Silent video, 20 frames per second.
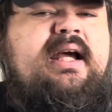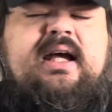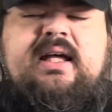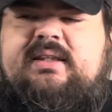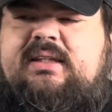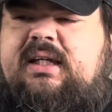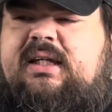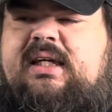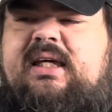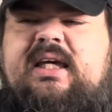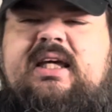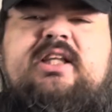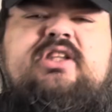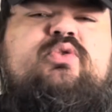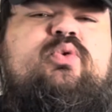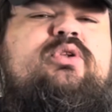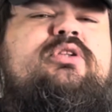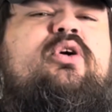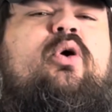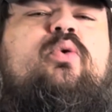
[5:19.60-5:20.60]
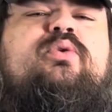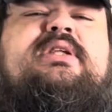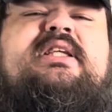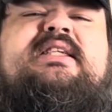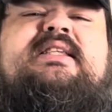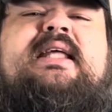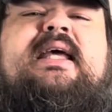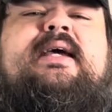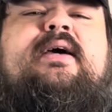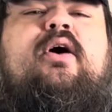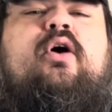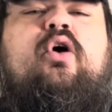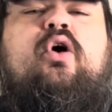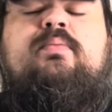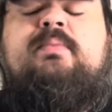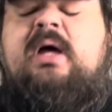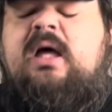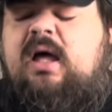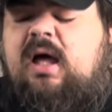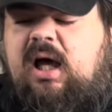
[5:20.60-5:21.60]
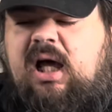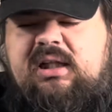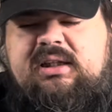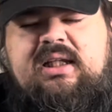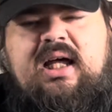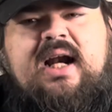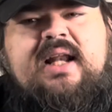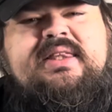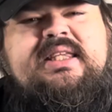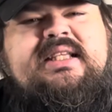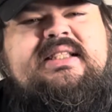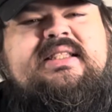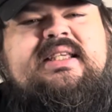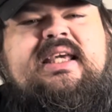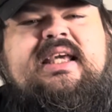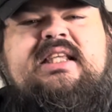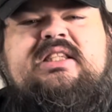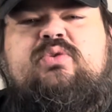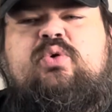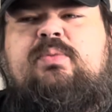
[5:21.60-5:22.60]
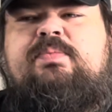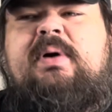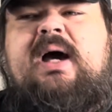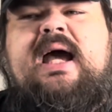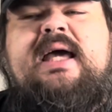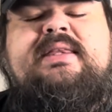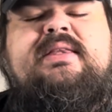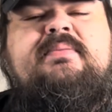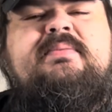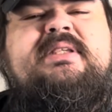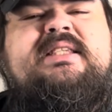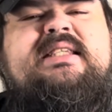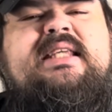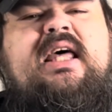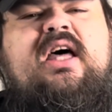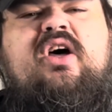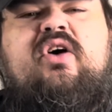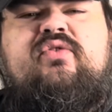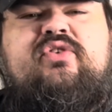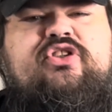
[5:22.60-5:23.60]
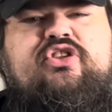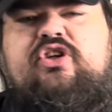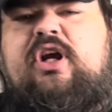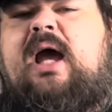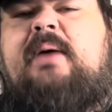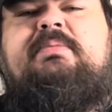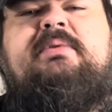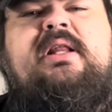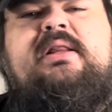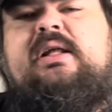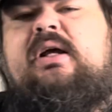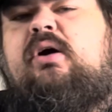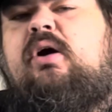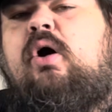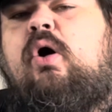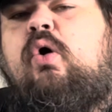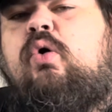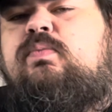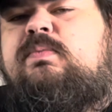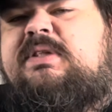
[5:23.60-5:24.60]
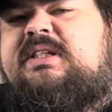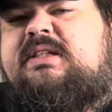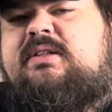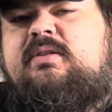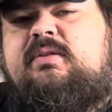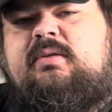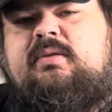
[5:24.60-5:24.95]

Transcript: The kids were told to stay home. A lot of these kids were by themselves, trapped in their homes.